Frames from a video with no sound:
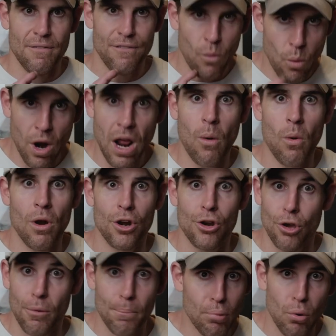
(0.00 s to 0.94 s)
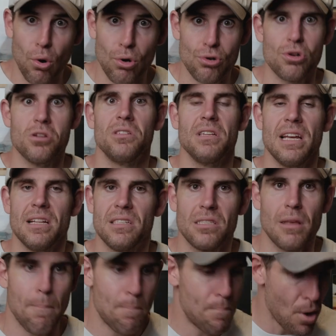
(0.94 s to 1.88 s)
For what I want to do, portraits, it's
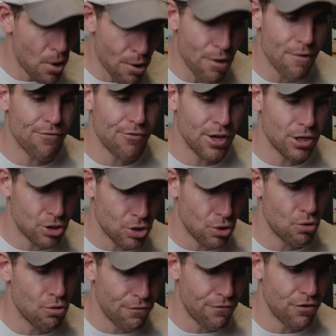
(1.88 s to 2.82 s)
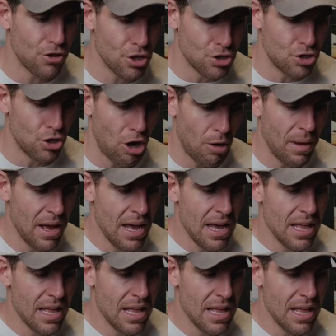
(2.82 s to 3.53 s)
the perfect tool for the job.